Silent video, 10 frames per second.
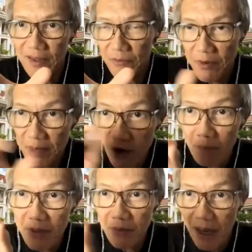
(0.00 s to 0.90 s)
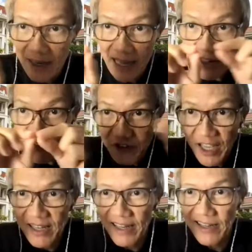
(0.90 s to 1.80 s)
will be computed and
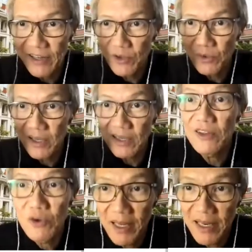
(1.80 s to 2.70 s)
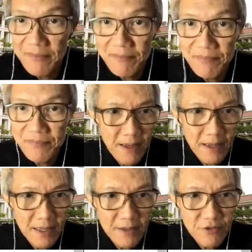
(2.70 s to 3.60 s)
extended into 32 bits.
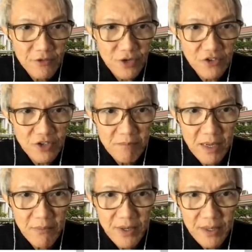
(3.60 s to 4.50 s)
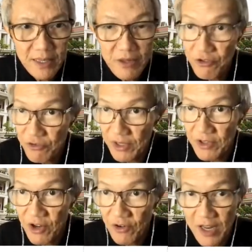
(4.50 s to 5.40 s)
Instruction memory,
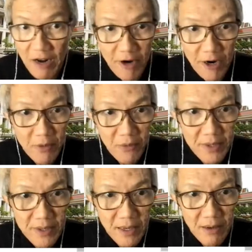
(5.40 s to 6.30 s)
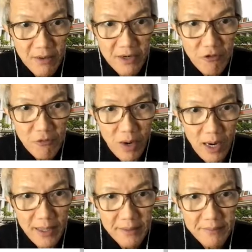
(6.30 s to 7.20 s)
instruction already available here on this
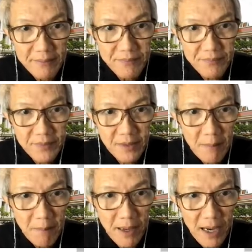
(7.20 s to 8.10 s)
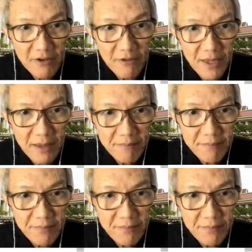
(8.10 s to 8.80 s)
wire. Part of them